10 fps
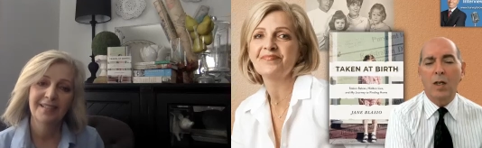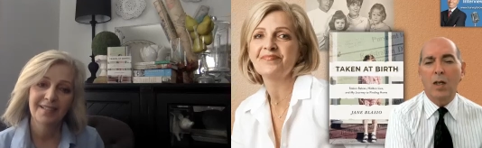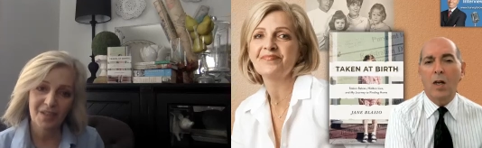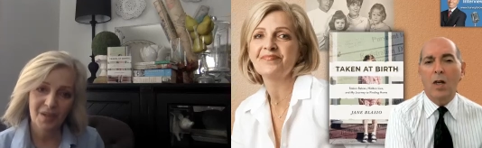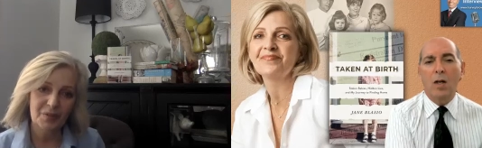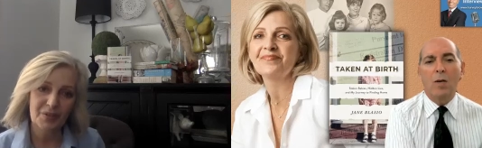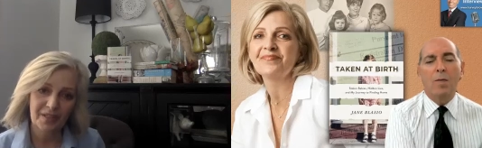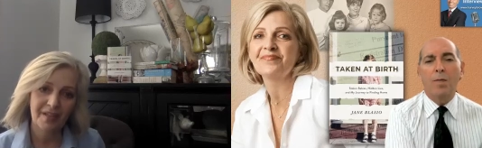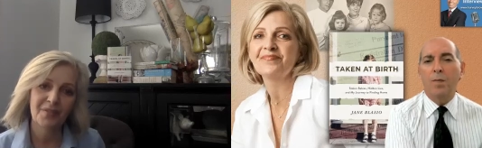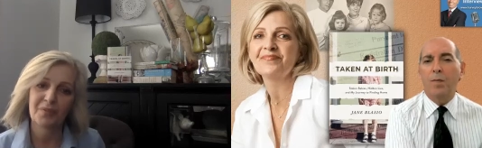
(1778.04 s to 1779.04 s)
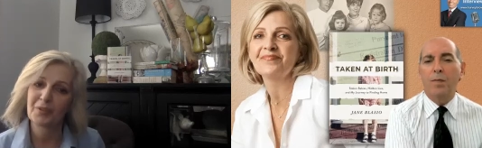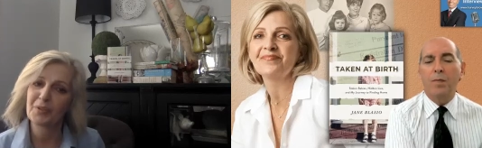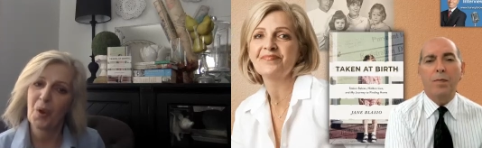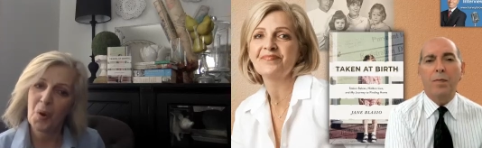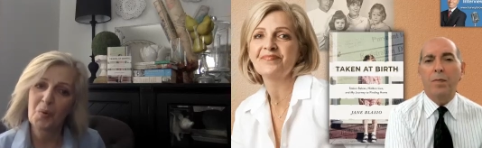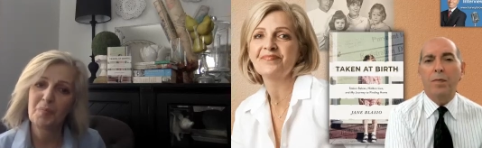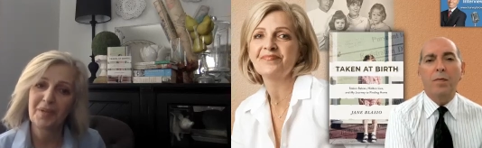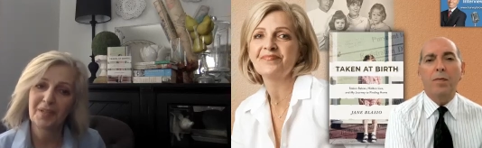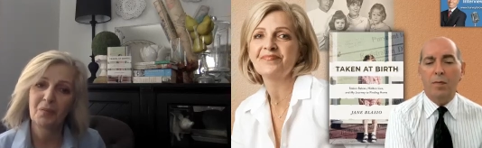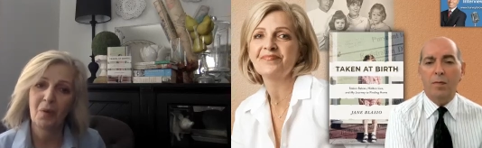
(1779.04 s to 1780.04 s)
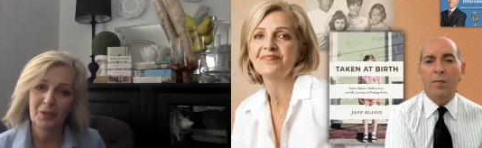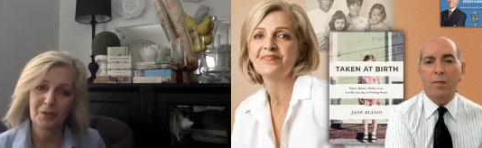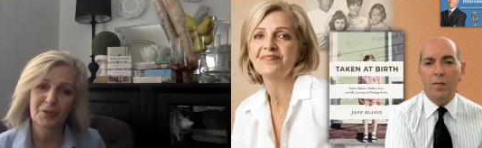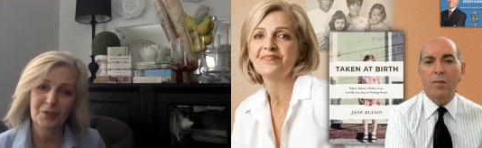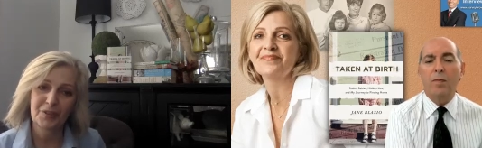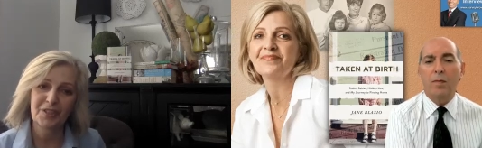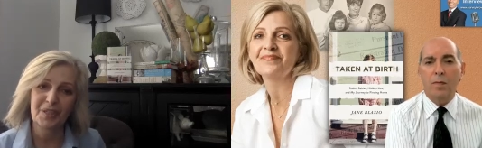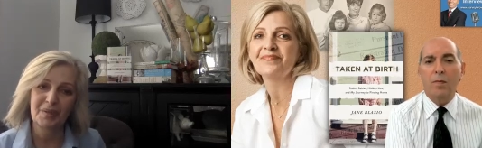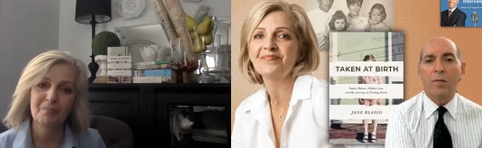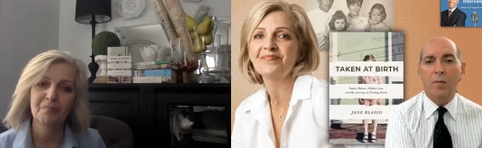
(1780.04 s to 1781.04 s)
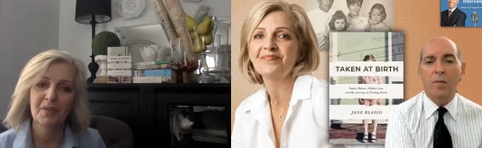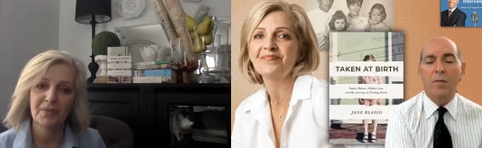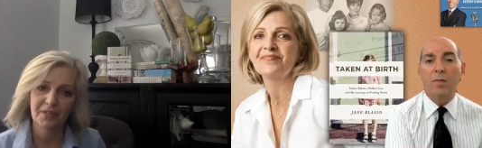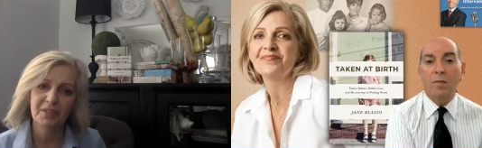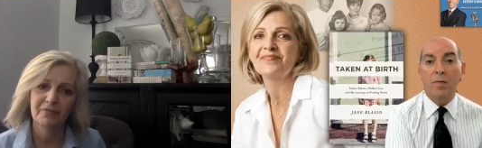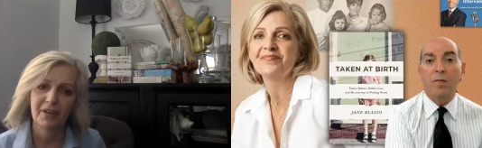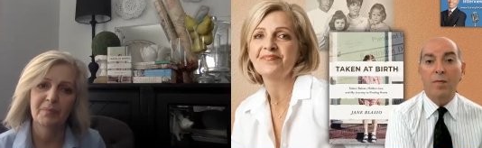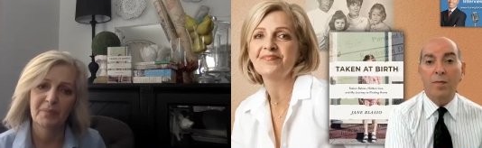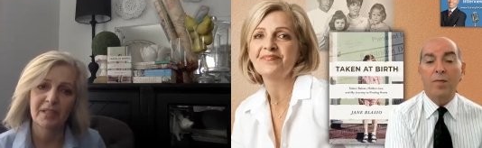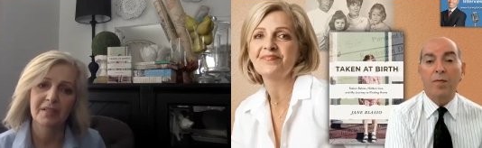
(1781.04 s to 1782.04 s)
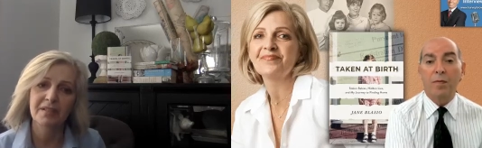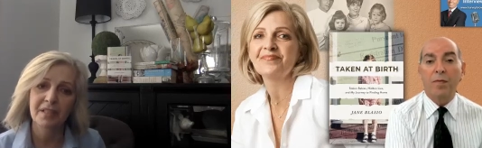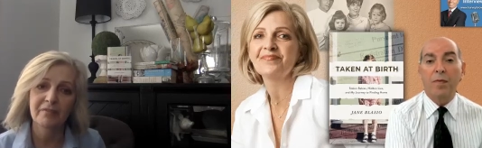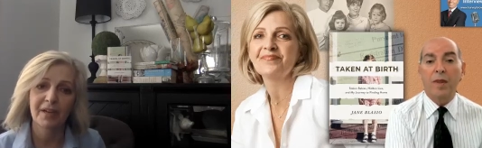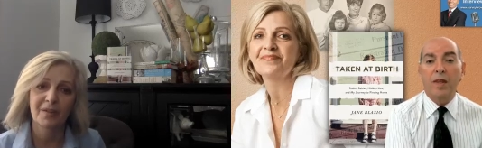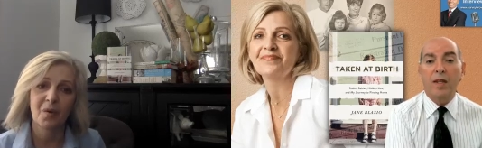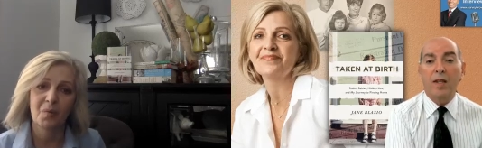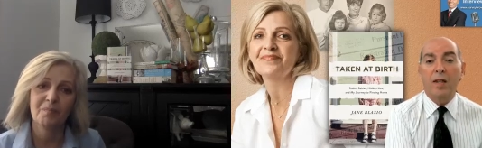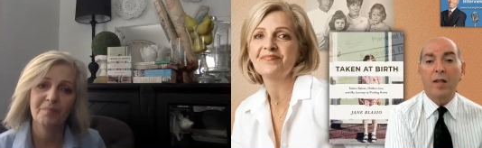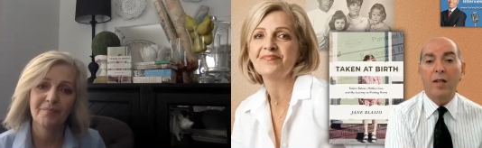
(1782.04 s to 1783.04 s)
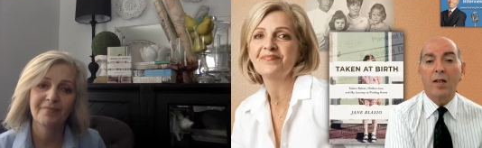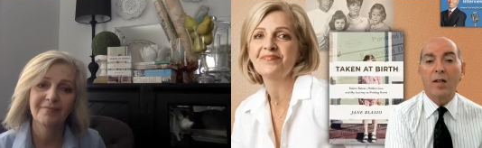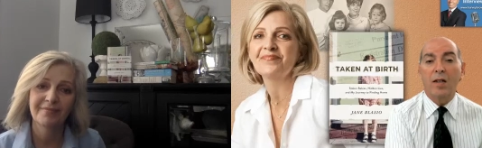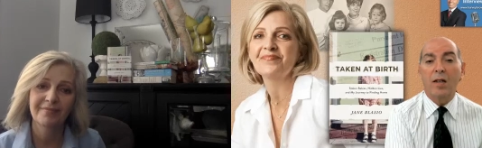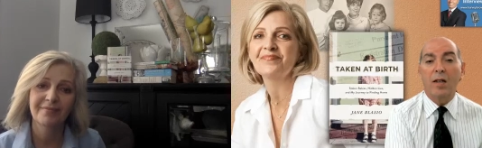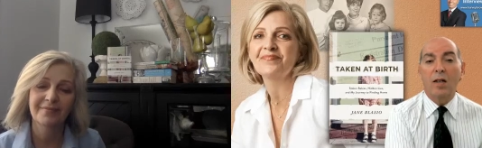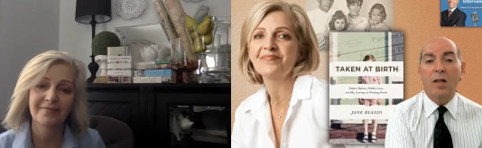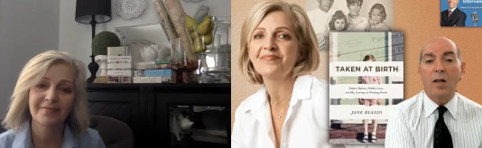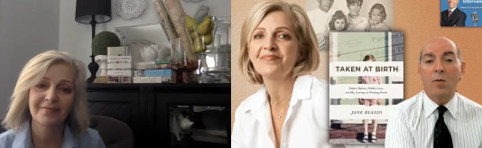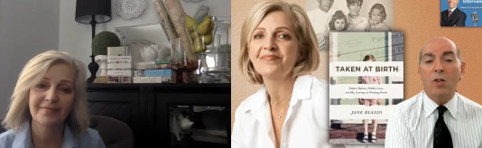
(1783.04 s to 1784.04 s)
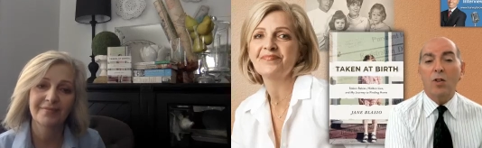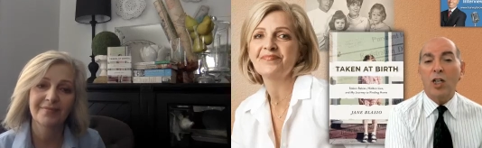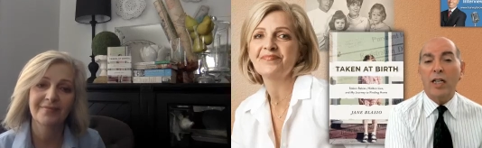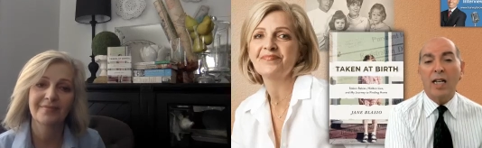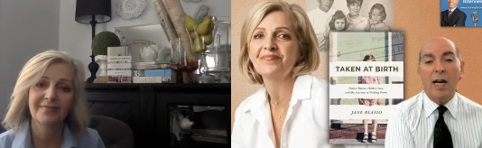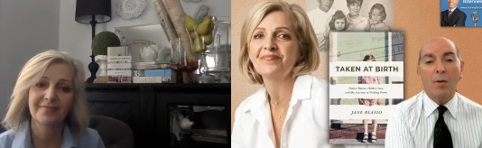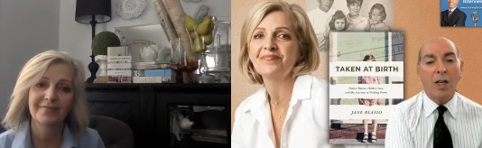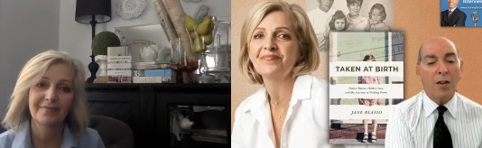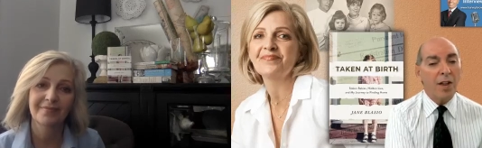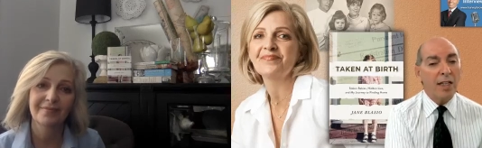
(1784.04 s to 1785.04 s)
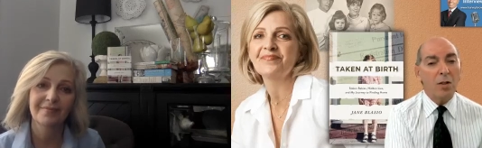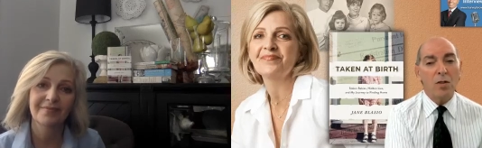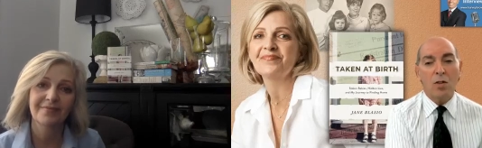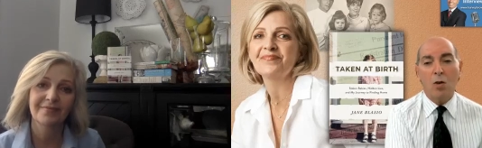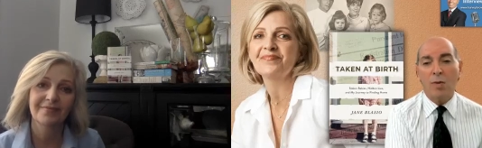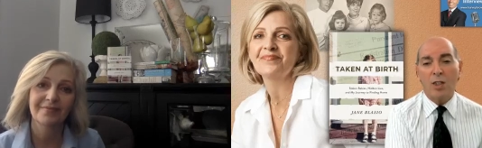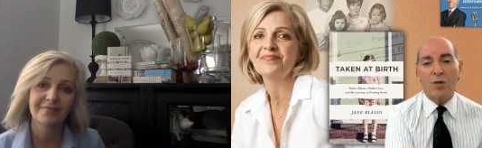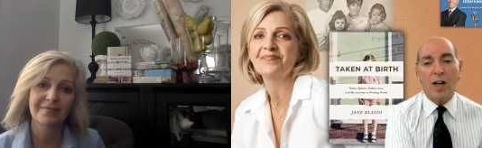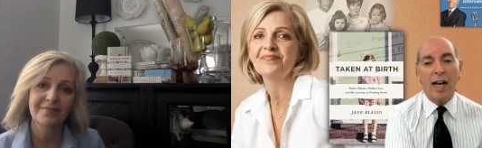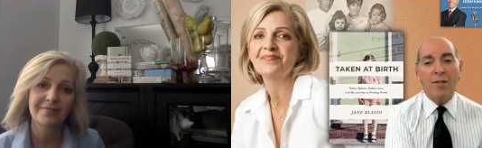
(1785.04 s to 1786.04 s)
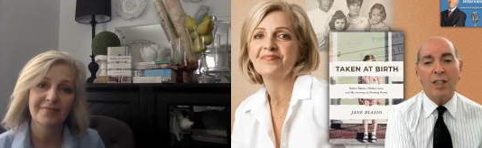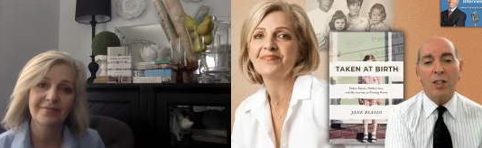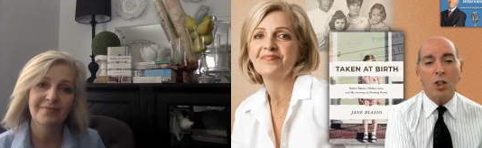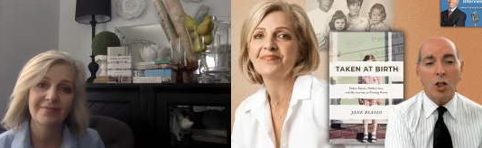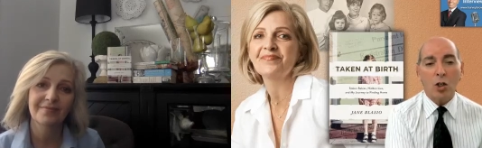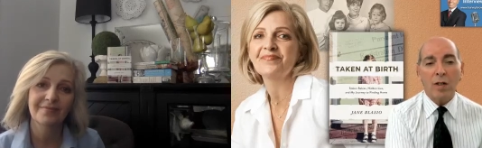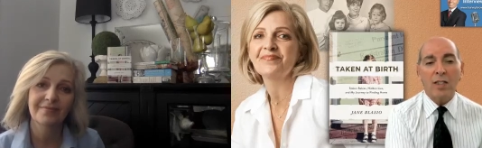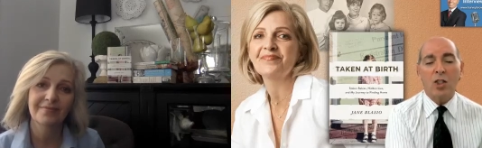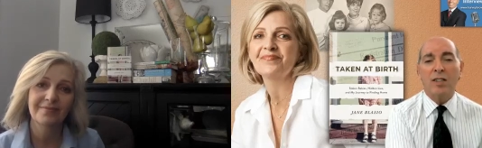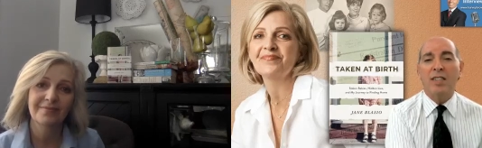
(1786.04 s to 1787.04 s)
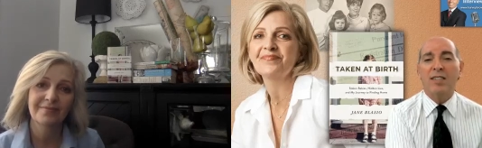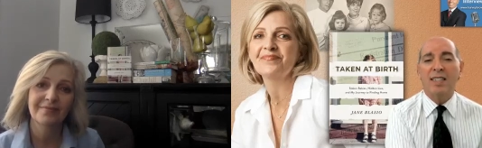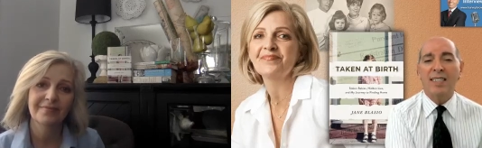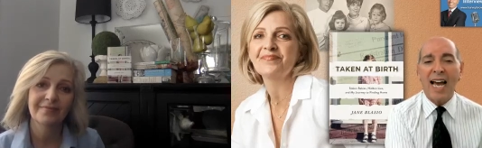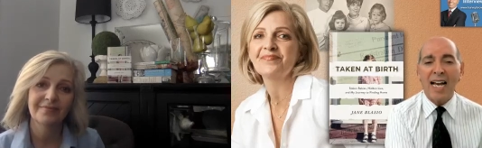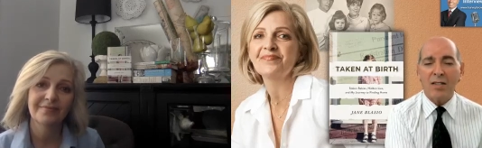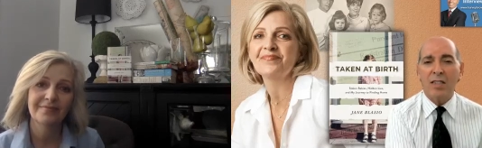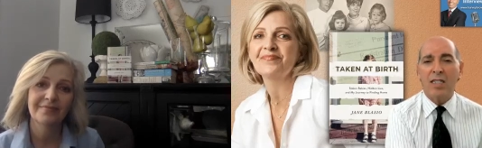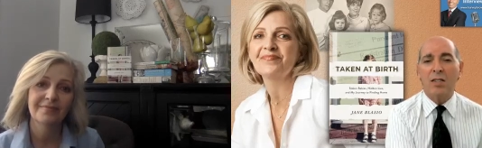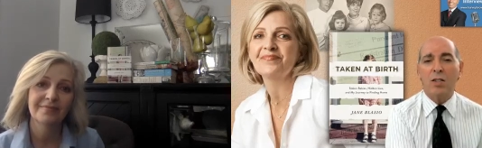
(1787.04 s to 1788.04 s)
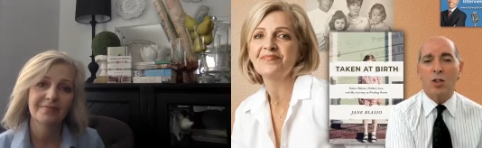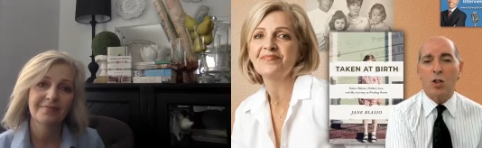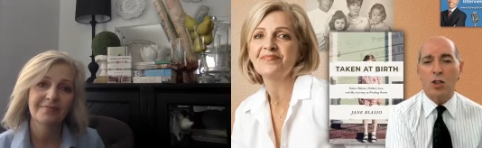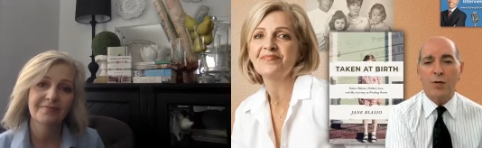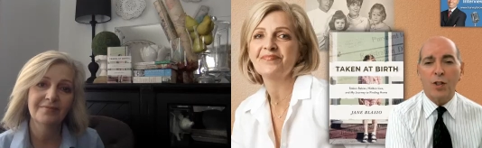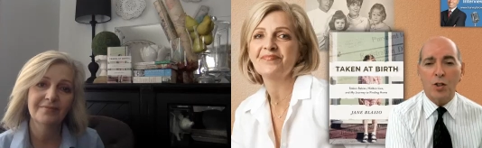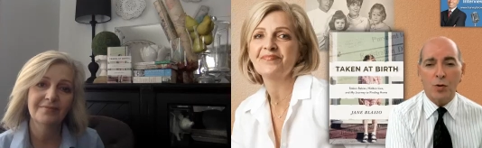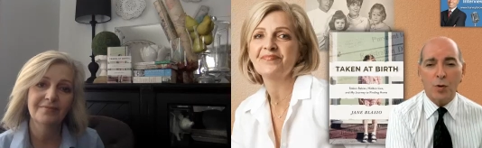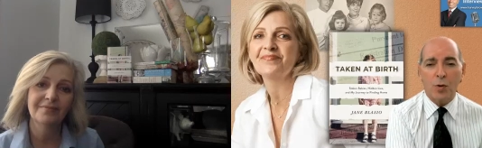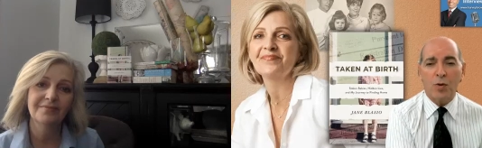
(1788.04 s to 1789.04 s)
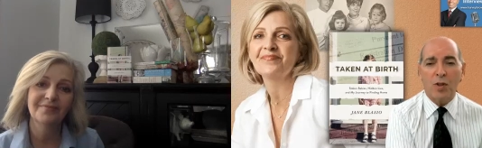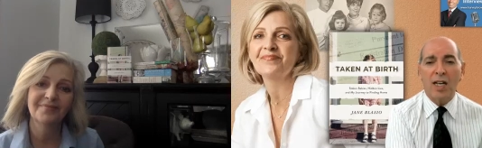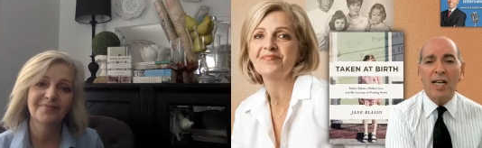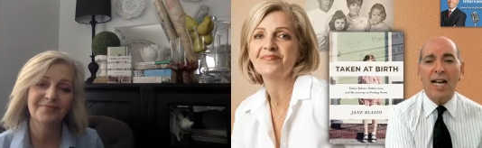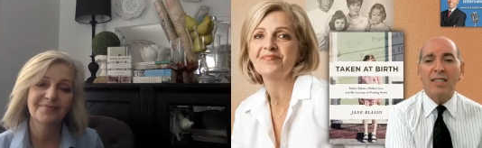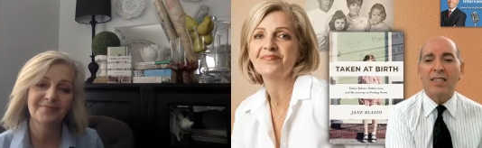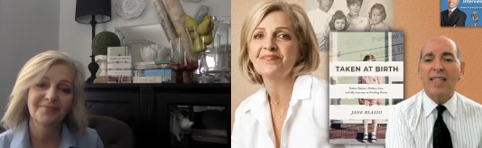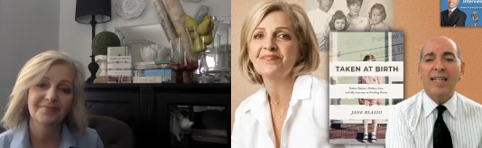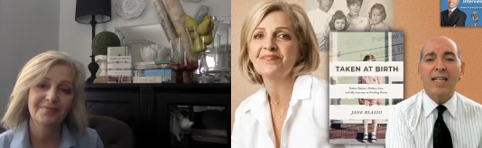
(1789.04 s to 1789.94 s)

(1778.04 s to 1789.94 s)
Speaker 1: and to understand that there's hope while you're searching, but then to find peace and to find home.
Speaker 2: Well, Jane, I want to thank you so much for having the courage and the tenacity to search for the truth and to let